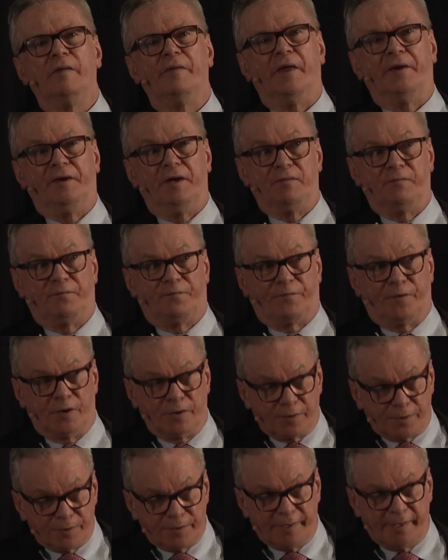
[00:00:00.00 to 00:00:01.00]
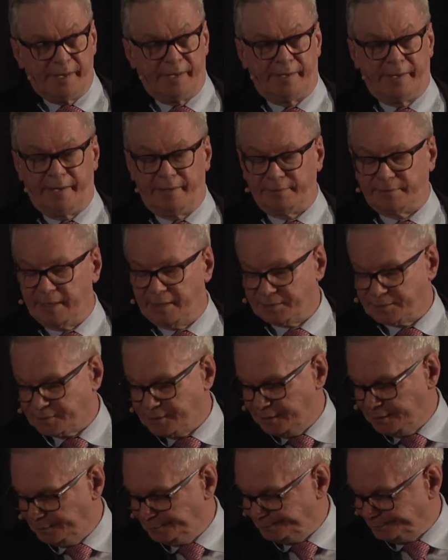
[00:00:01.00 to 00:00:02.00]
They did further D N A
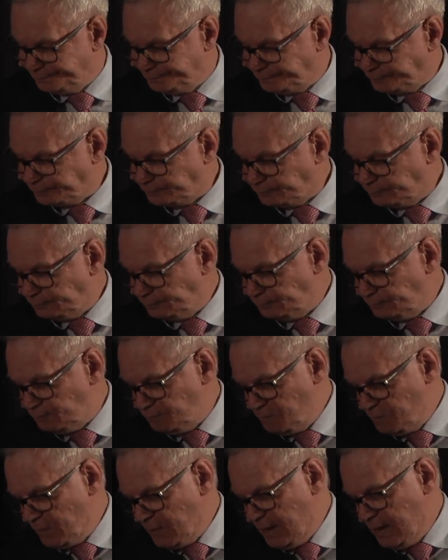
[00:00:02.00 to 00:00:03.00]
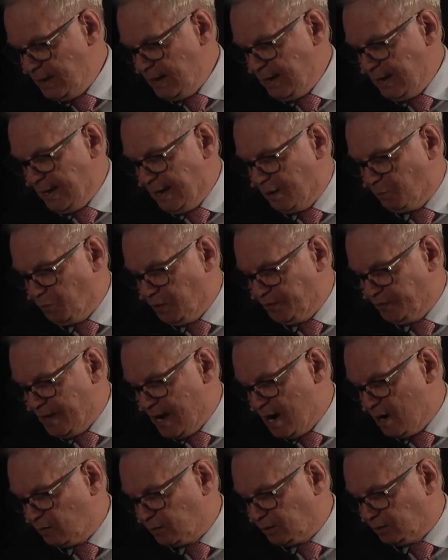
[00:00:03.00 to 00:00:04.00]
testing, and we've
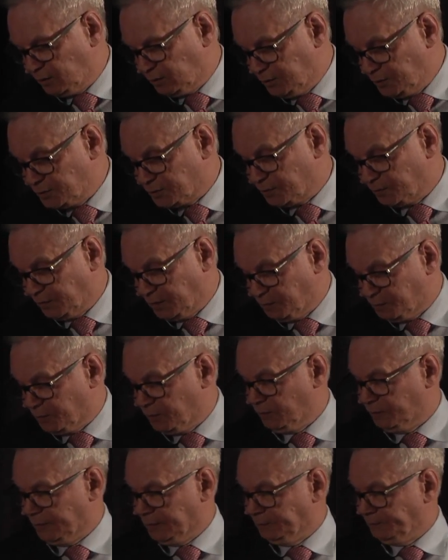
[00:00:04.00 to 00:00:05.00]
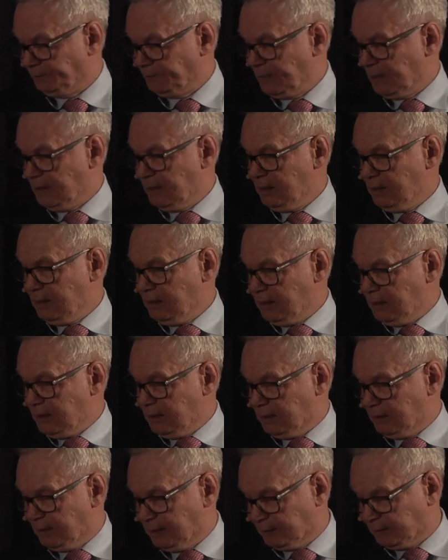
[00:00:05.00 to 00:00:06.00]
now conclusively proven
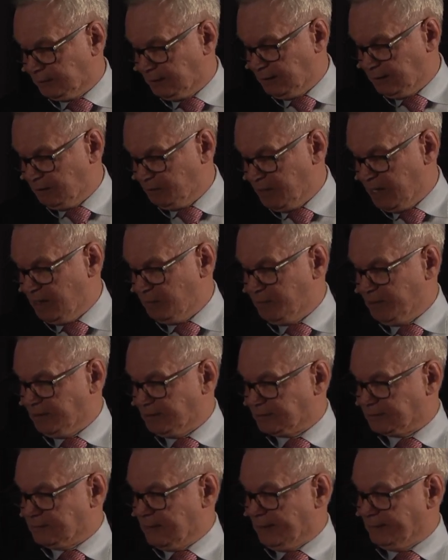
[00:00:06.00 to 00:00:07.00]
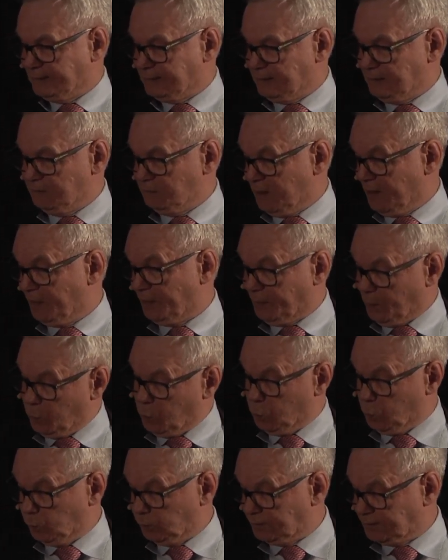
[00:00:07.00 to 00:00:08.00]
that the baby is
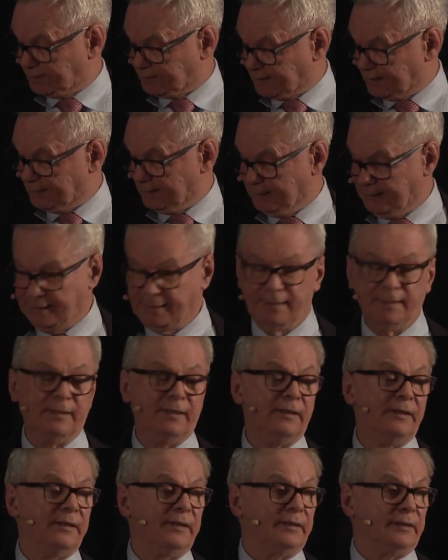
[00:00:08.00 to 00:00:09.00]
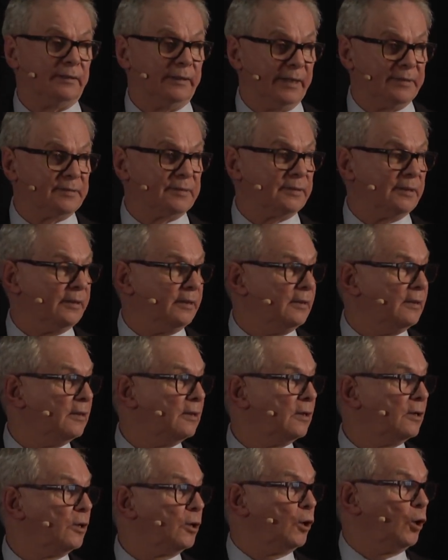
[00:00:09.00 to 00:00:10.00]
nineteen-month-old Sydney Leslie
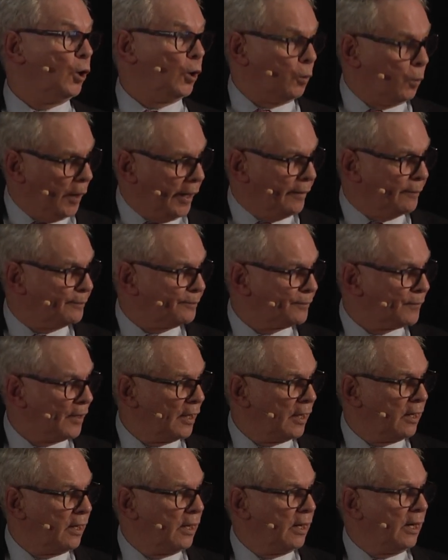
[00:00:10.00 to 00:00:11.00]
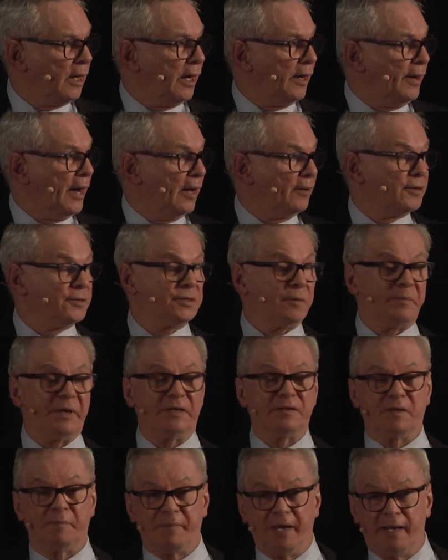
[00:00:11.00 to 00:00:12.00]
Goodwin. And now there's a
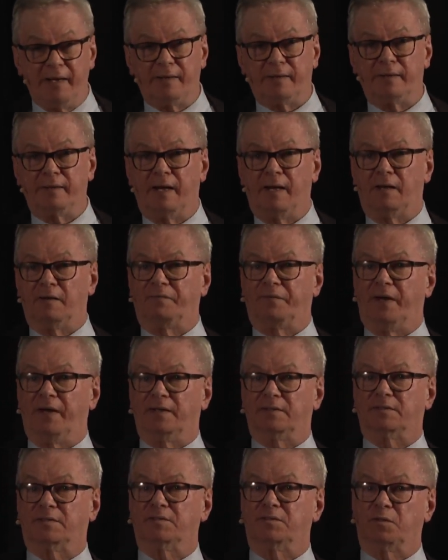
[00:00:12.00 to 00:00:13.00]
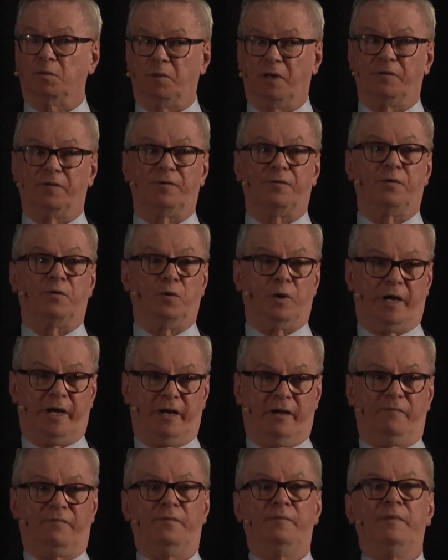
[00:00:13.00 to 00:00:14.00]
big debate in Halifax as to whether the
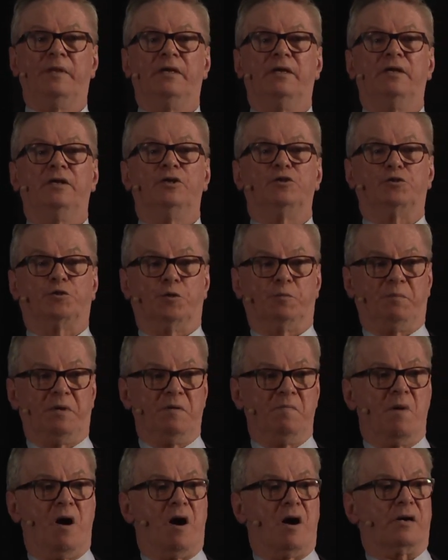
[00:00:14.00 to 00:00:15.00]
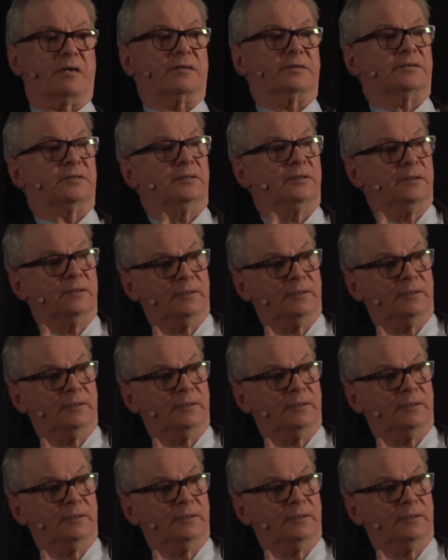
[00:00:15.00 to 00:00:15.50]
grave should be marked.